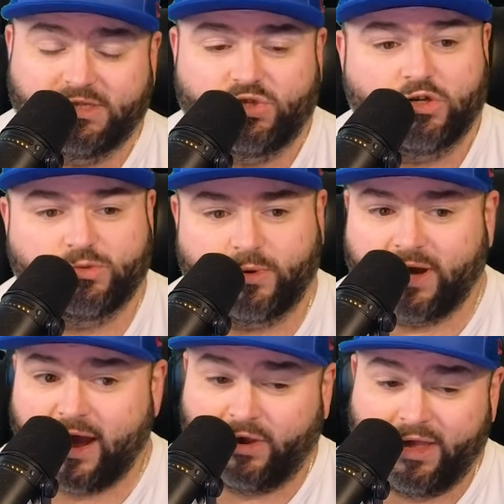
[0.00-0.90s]
yards per
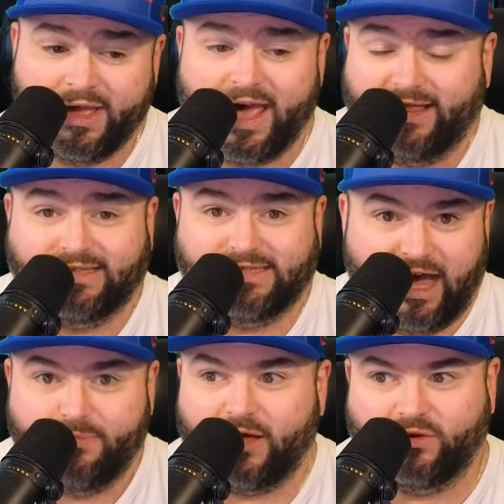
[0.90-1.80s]
carry. At the
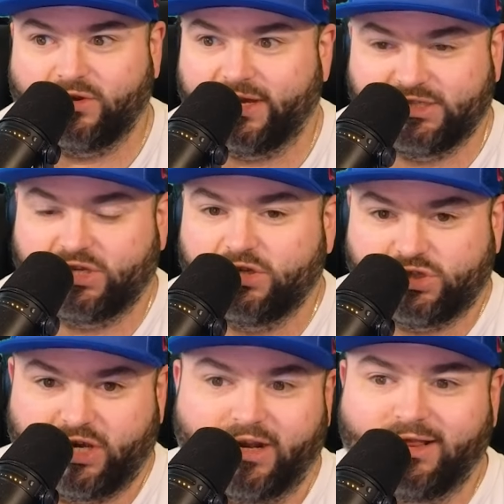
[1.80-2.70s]
time, that looked like
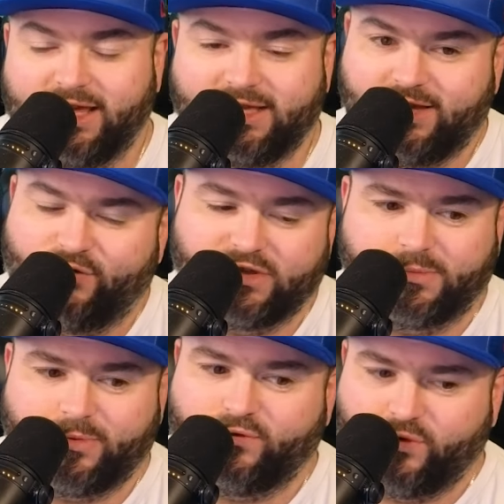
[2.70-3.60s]
such an elite
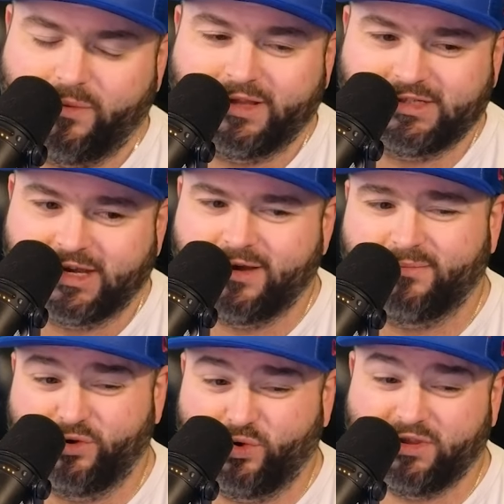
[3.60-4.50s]
defensive performance,
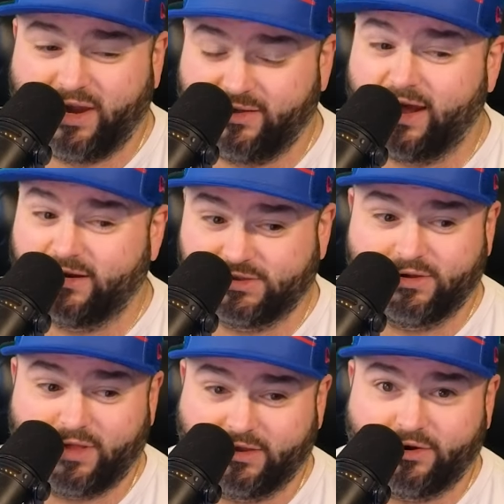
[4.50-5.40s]
but North Carolina is
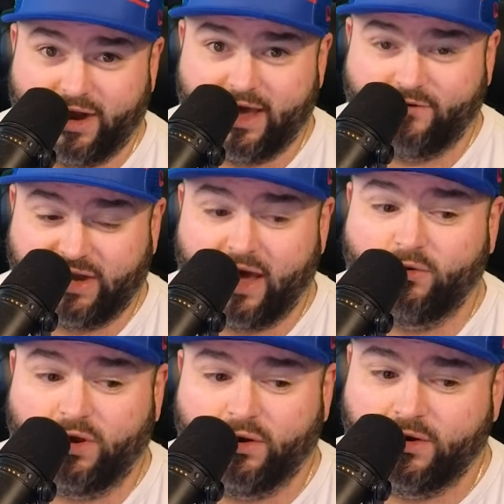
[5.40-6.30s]
looking like they're going to have a
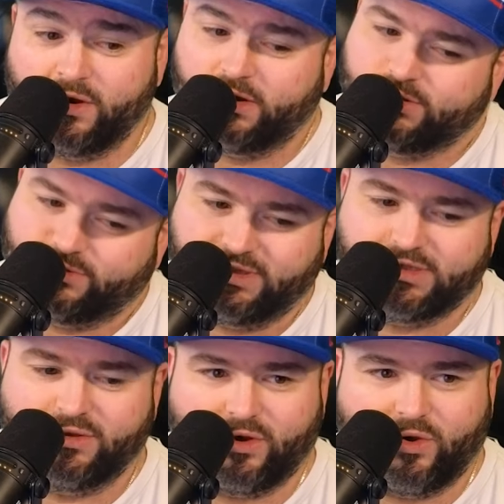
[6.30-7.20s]
down year. So it
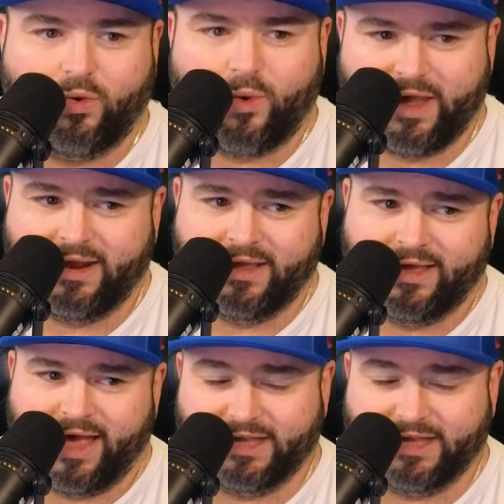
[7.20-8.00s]
doesn't look quite as